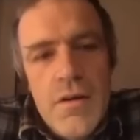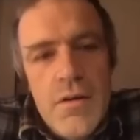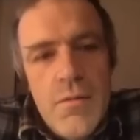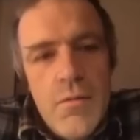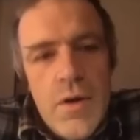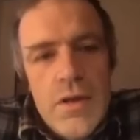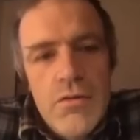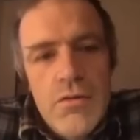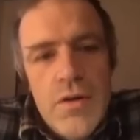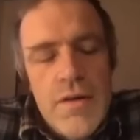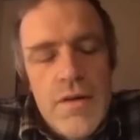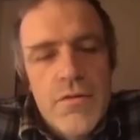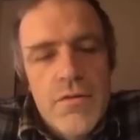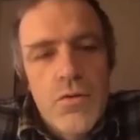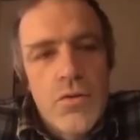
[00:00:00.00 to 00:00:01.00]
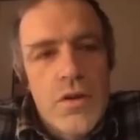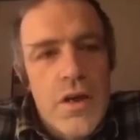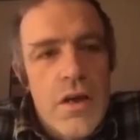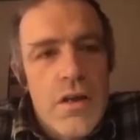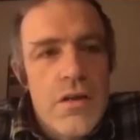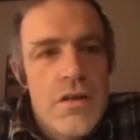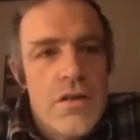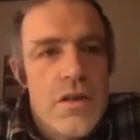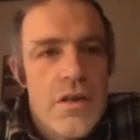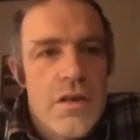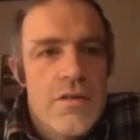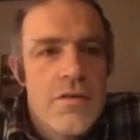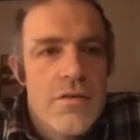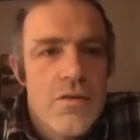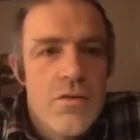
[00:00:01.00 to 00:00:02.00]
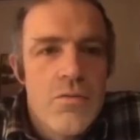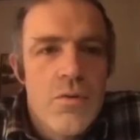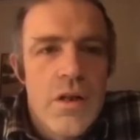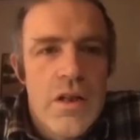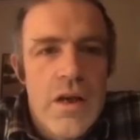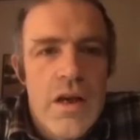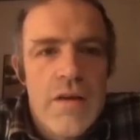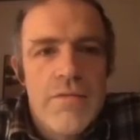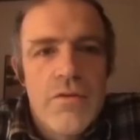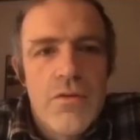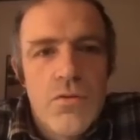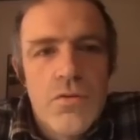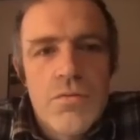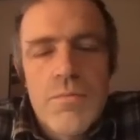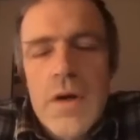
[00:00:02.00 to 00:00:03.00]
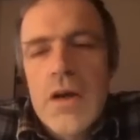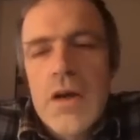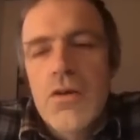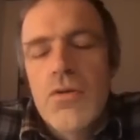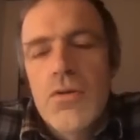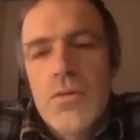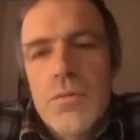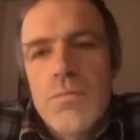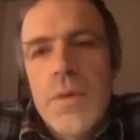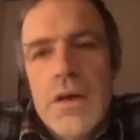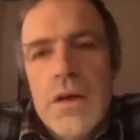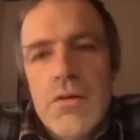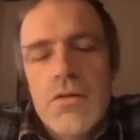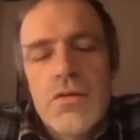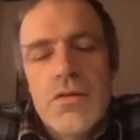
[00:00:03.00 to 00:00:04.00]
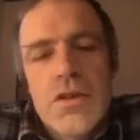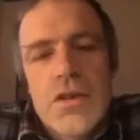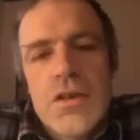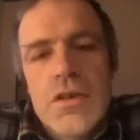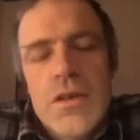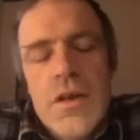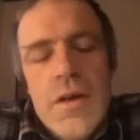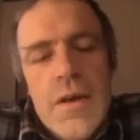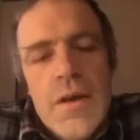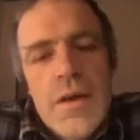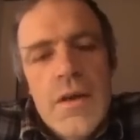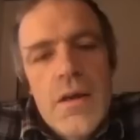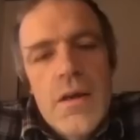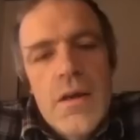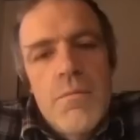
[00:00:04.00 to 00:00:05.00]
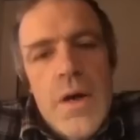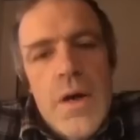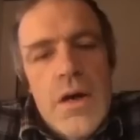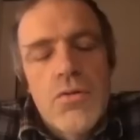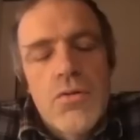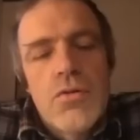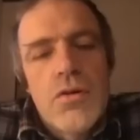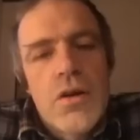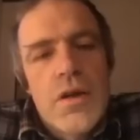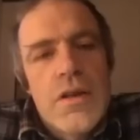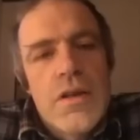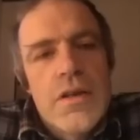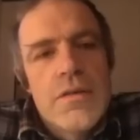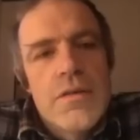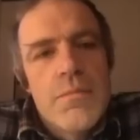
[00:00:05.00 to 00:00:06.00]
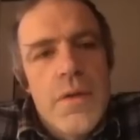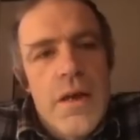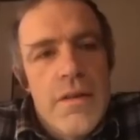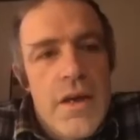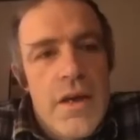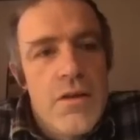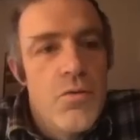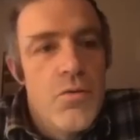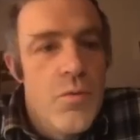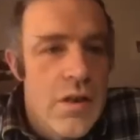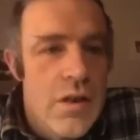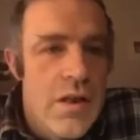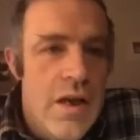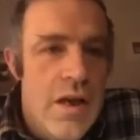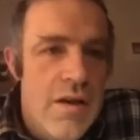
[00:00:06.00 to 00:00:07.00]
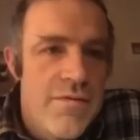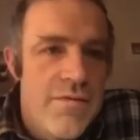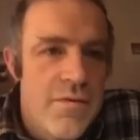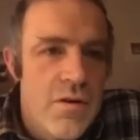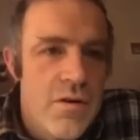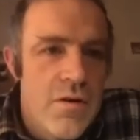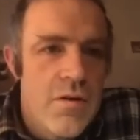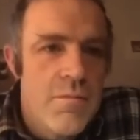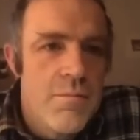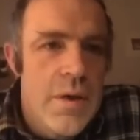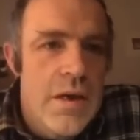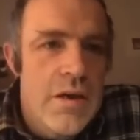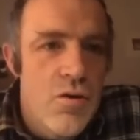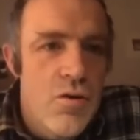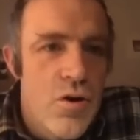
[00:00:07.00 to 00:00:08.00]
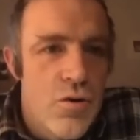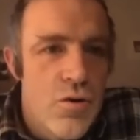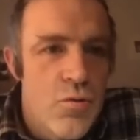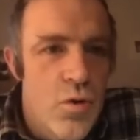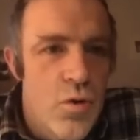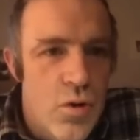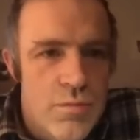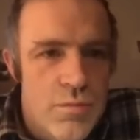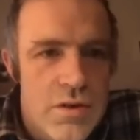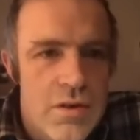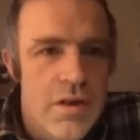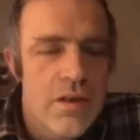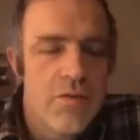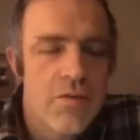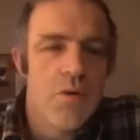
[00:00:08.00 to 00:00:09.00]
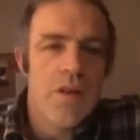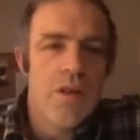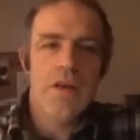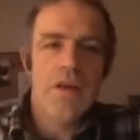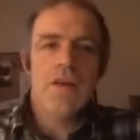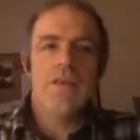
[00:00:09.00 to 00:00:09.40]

when you have good energies, you will have good microbiology, microorganism, and then you will have big earthworms that will eat